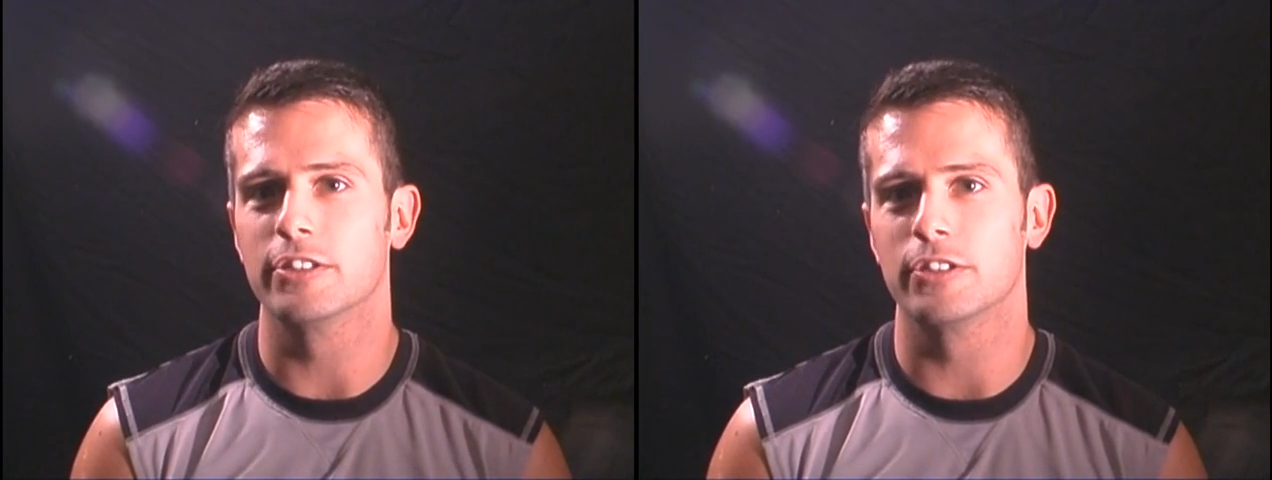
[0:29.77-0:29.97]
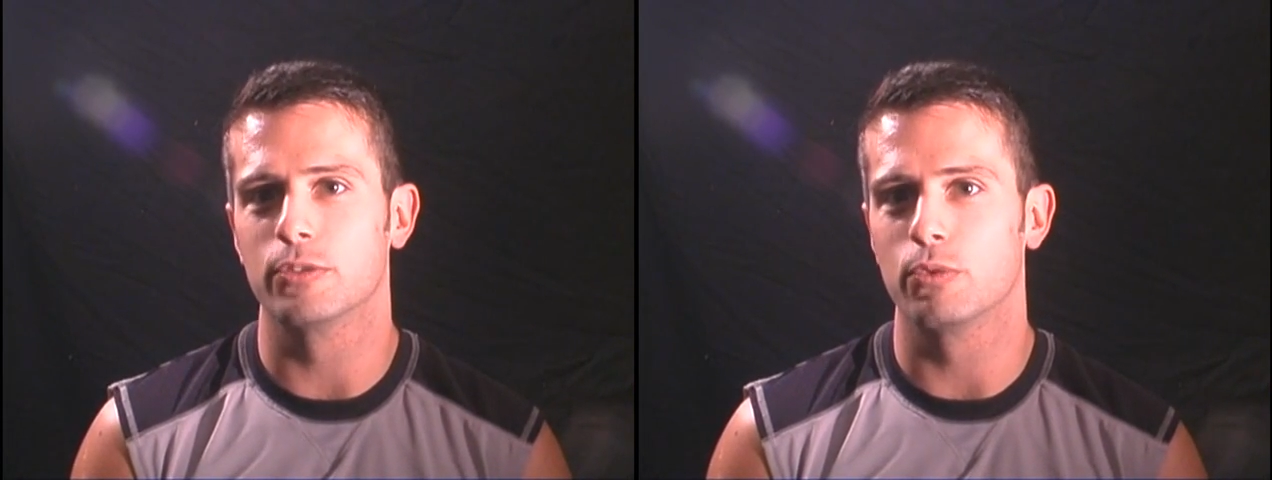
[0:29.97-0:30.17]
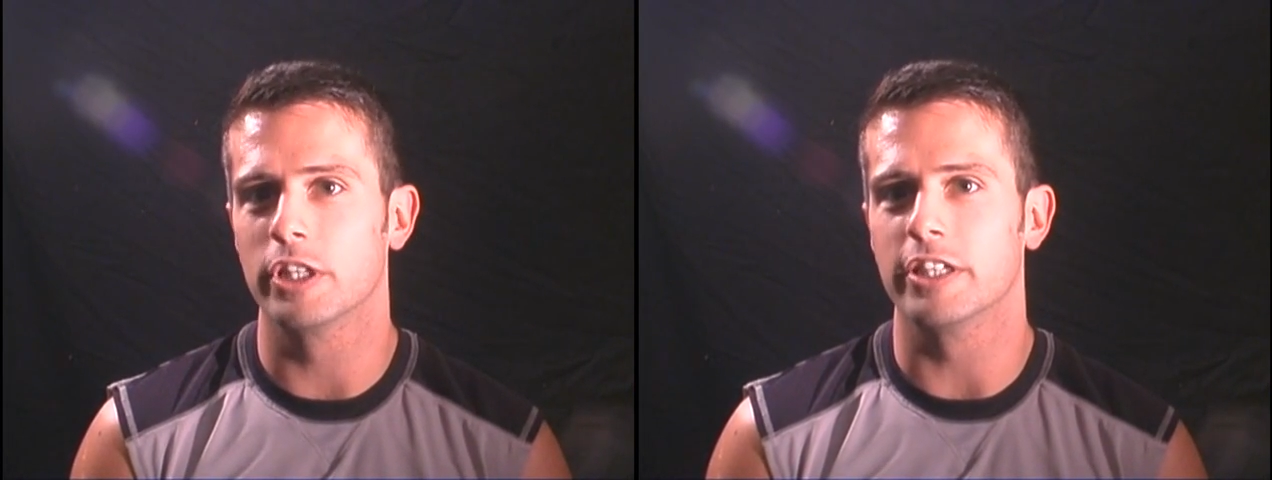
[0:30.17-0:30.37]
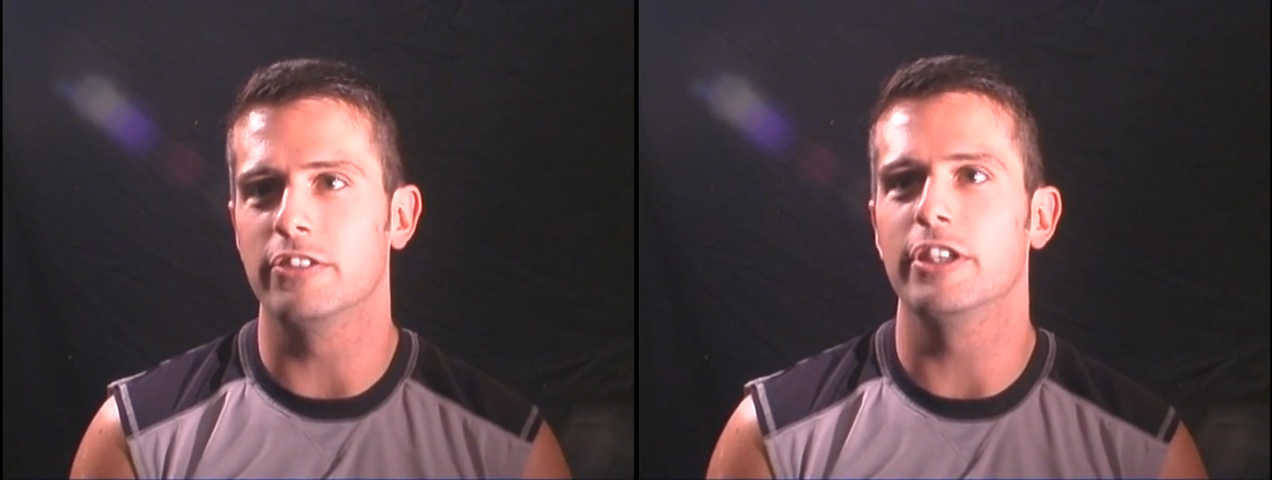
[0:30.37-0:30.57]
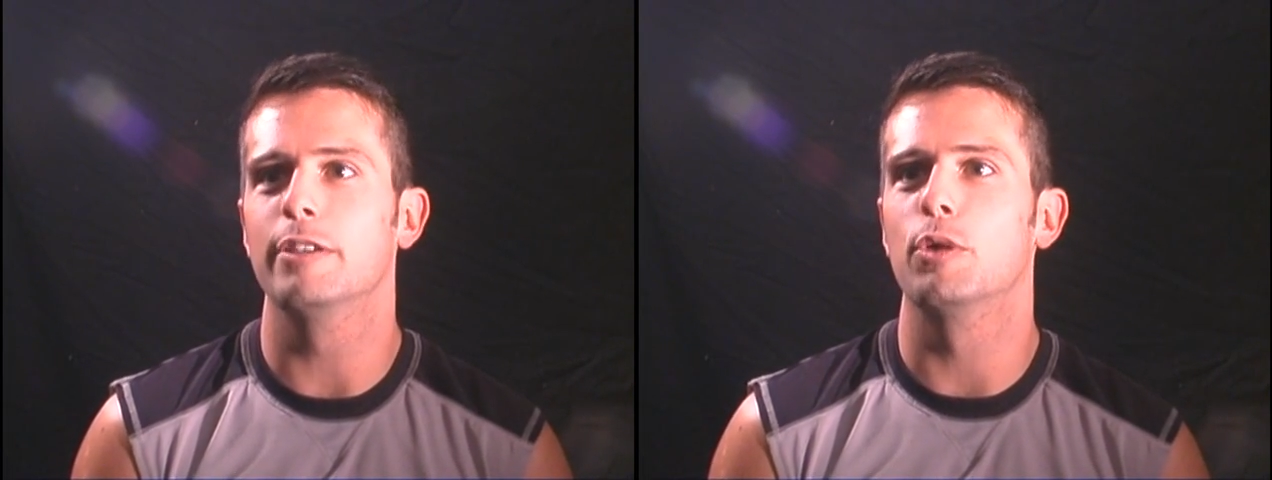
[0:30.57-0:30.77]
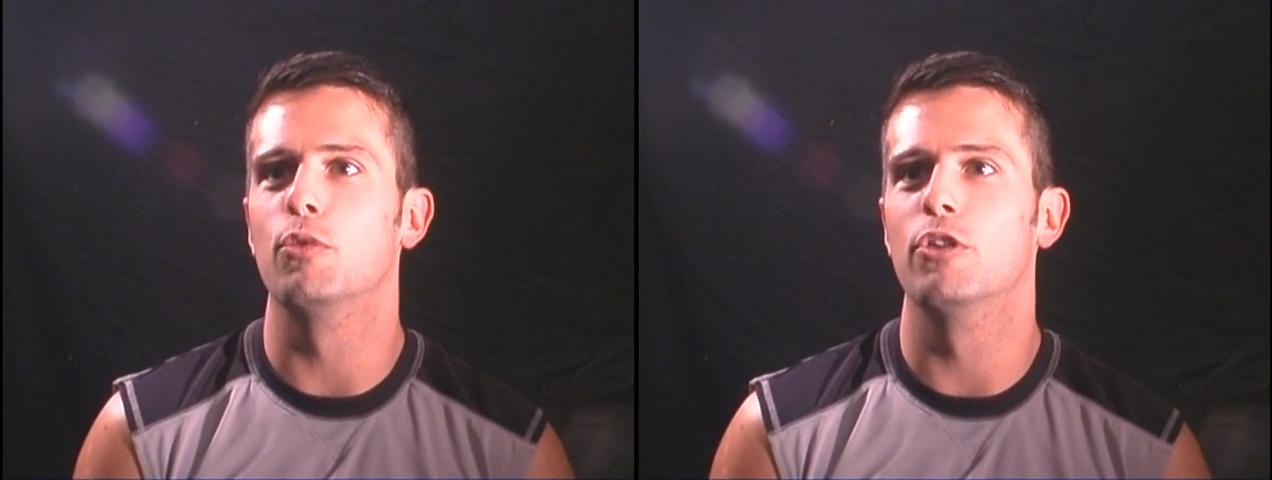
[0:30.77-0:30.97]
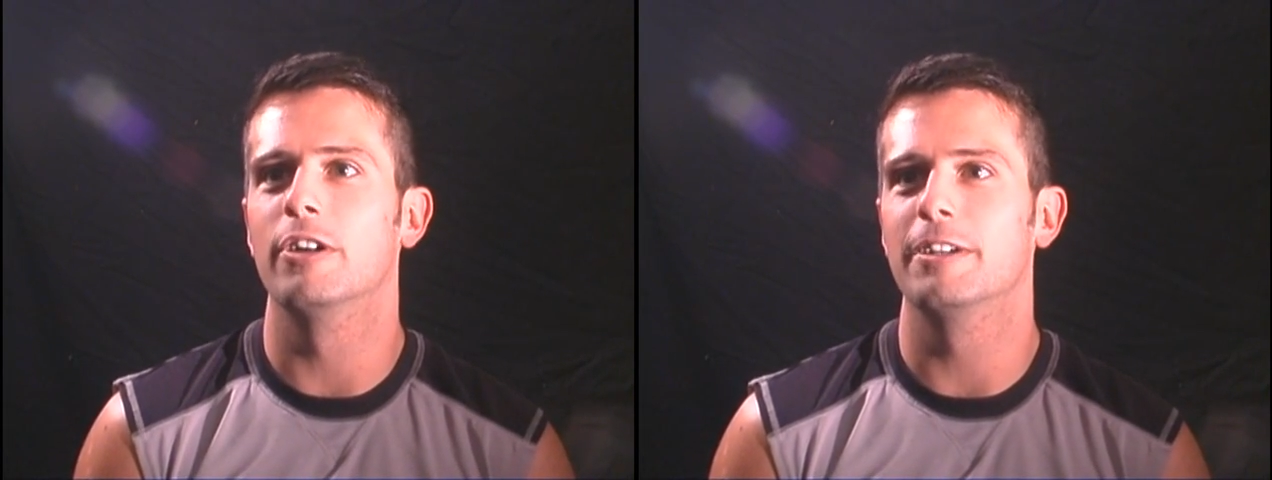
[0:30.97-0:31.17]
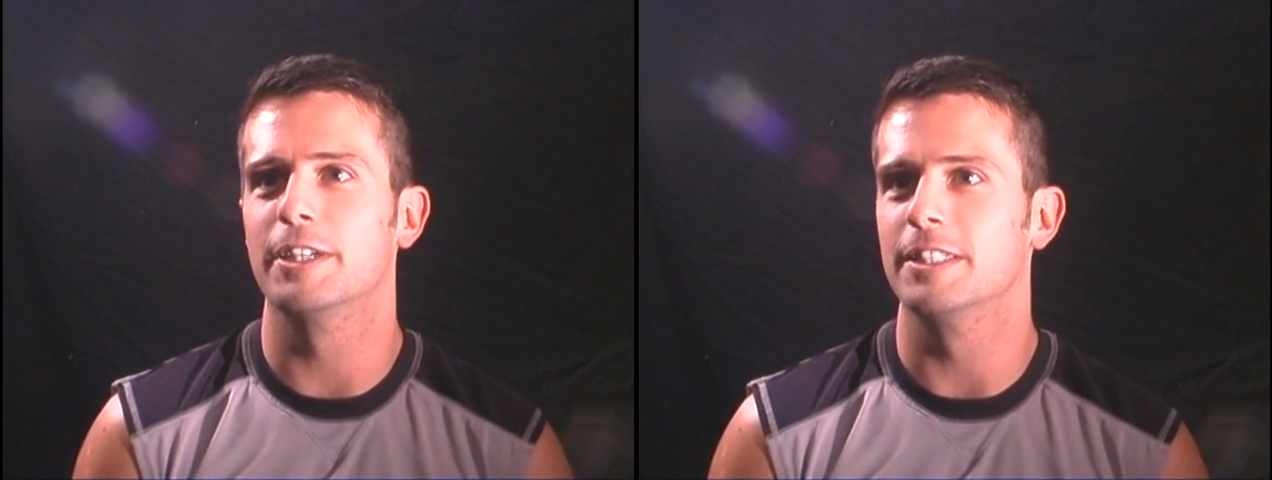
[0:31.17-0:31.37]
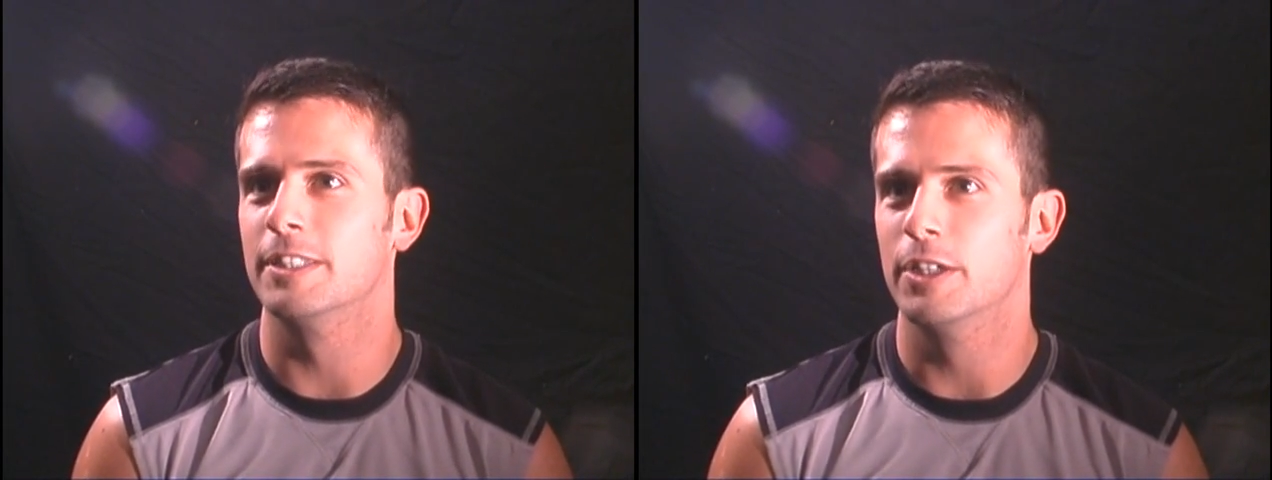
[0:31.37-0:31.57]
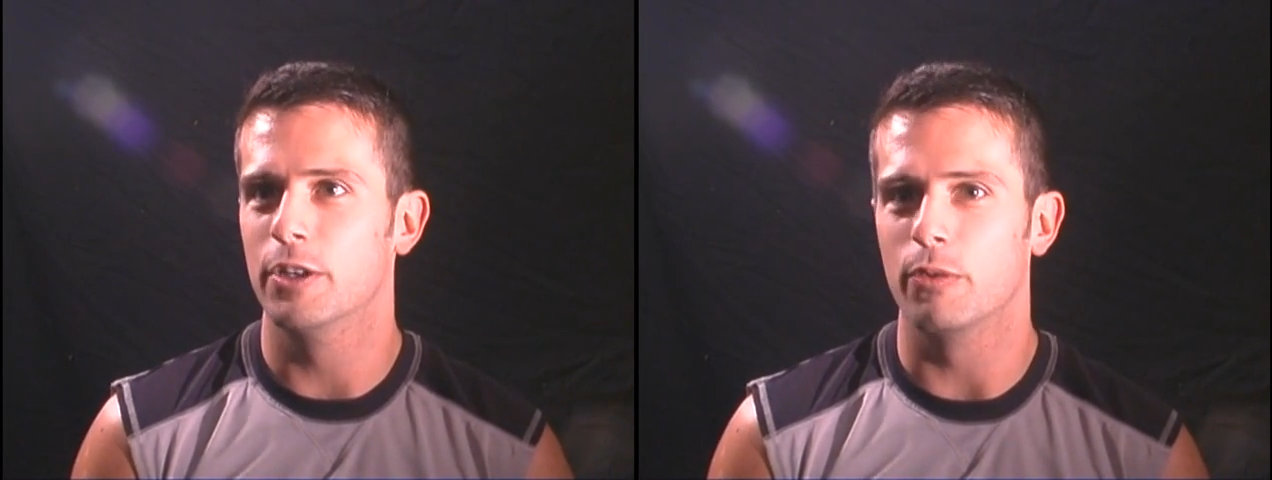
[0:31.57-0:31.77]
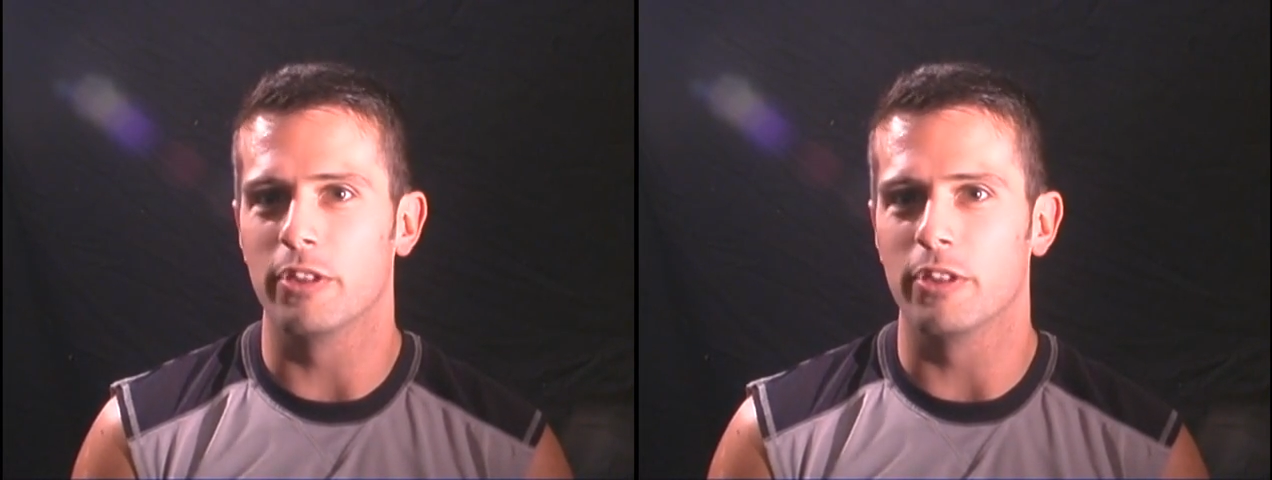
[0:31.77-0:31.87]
This is really a team award, and